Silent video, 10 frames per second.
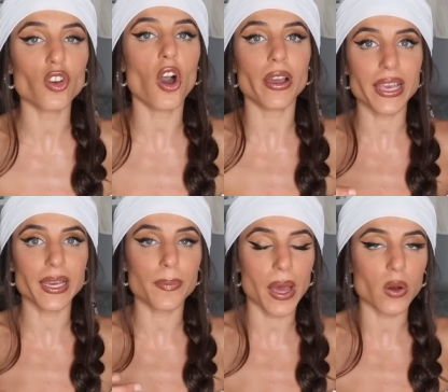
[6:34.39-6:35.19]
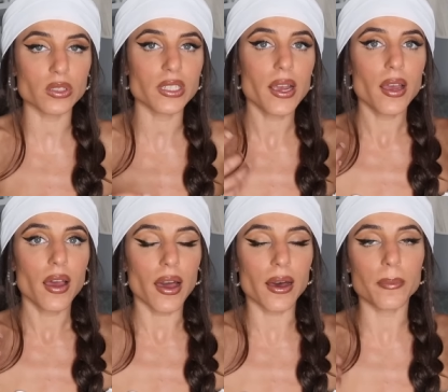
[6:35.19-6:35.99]
talking about
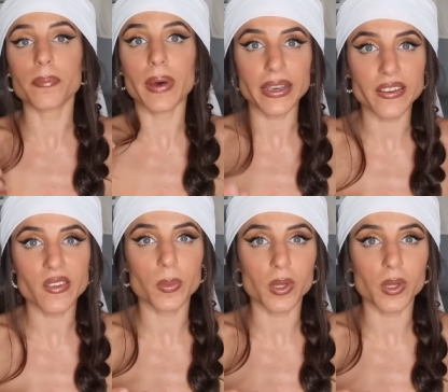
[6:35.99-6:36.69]
uh, Mica's